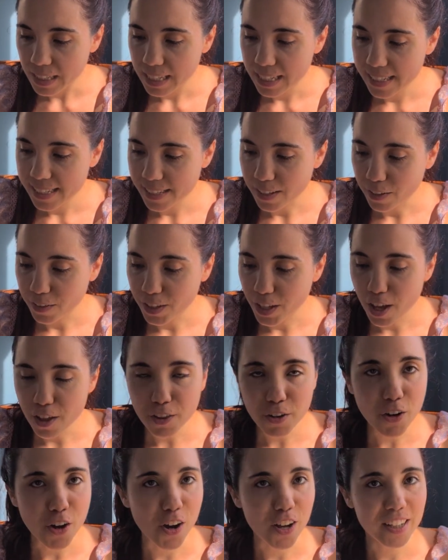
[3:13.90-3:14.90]
So the other
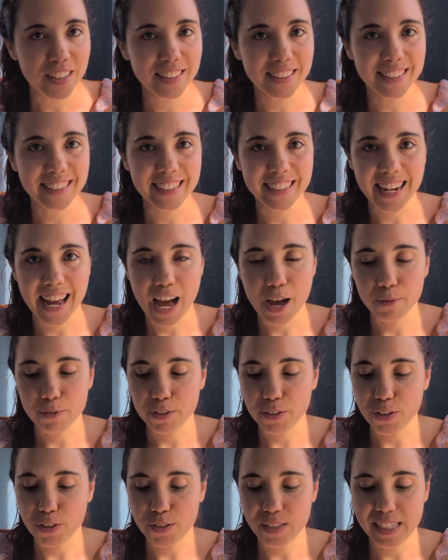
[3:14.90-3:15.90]
oil that I will
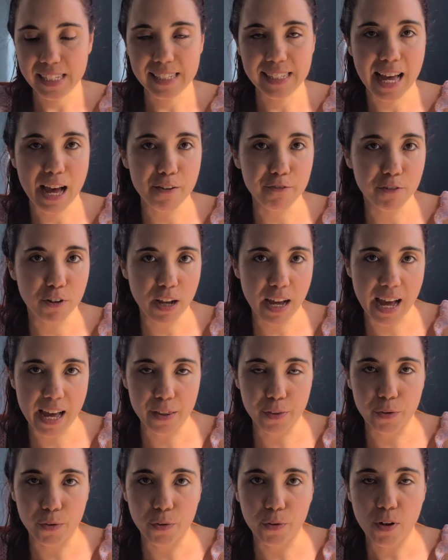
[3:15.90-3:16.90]
use is
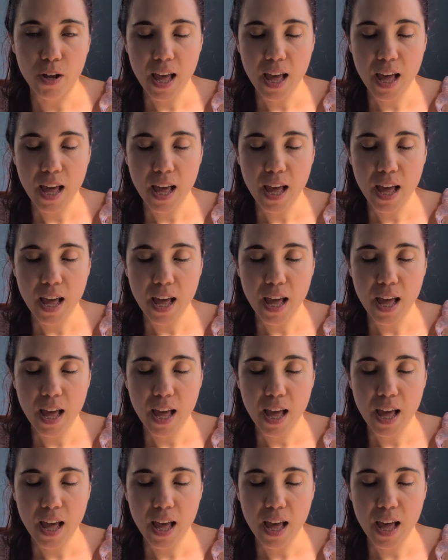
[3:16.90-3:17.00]
avocado,